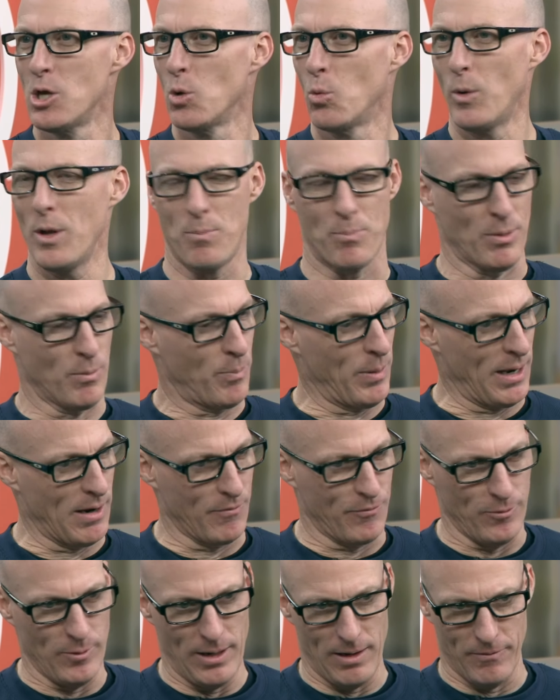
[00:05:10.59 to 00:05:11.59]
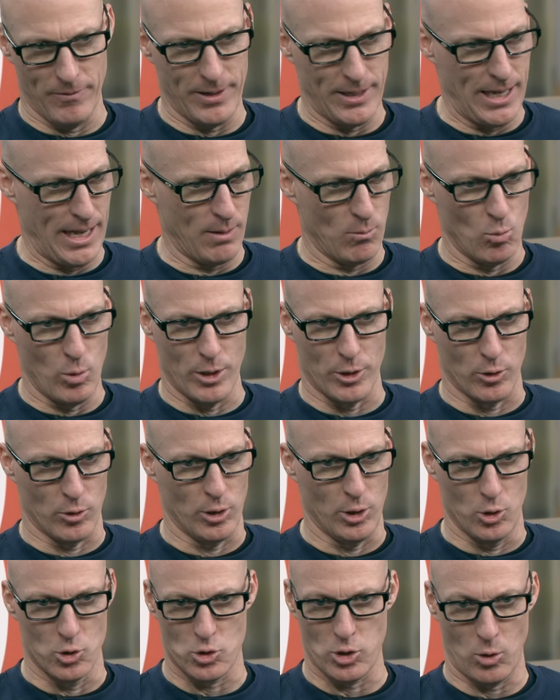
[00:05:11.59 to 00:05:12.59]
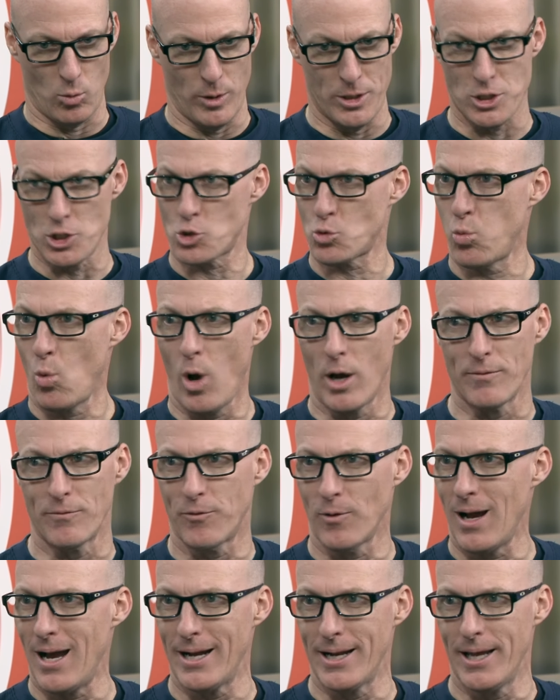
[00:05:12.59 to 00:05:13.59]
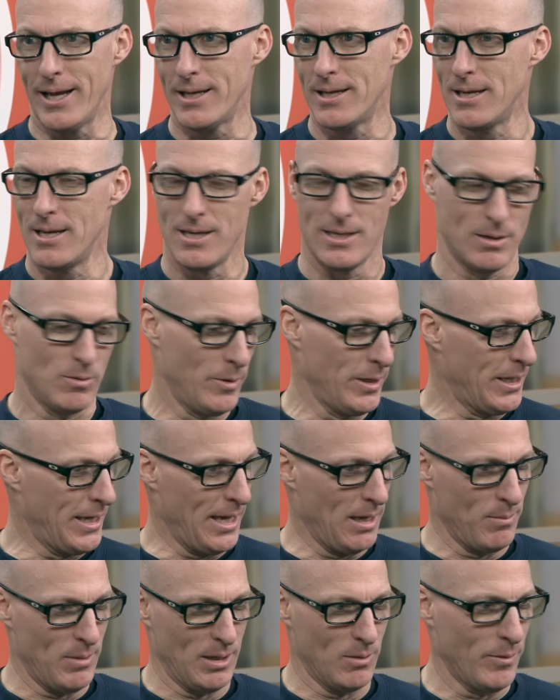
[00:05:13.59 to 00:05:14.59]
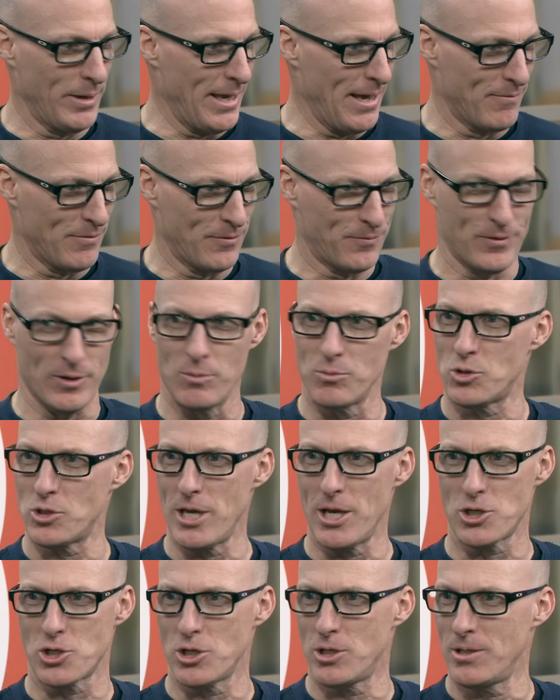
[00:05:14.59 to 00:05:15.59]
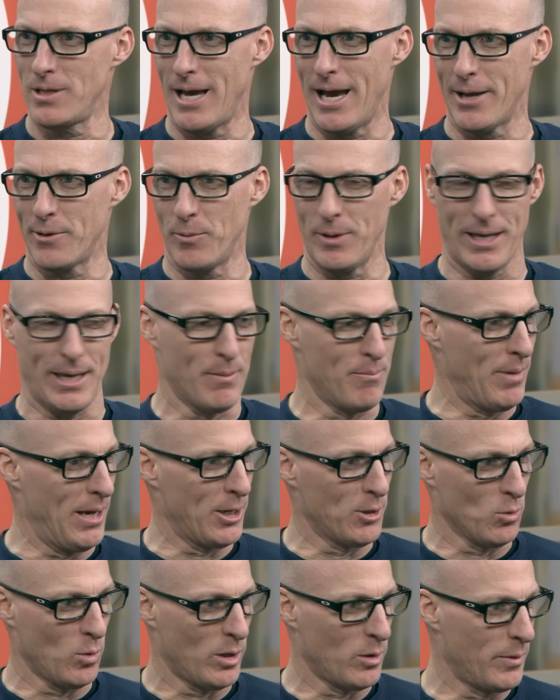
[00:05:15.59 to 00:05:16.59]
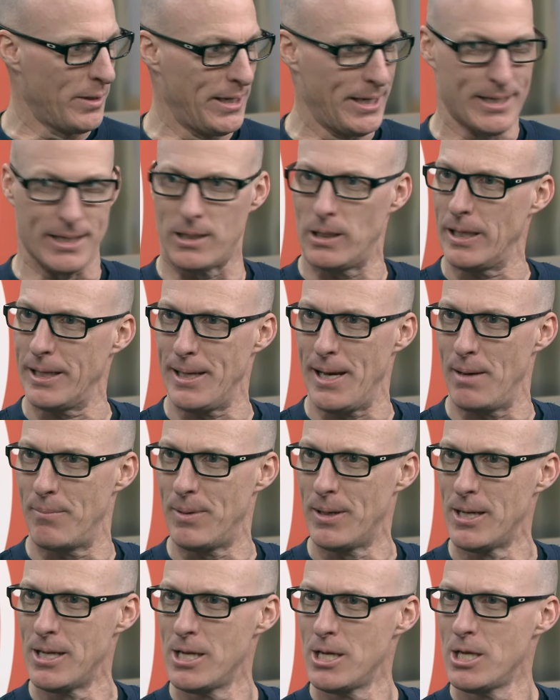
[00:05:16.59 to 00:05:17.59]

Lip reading: We prepare for every game, win or lose. Like, we just won Friday, and we came in, we have a film session. How do we get better? What do we need to clean up?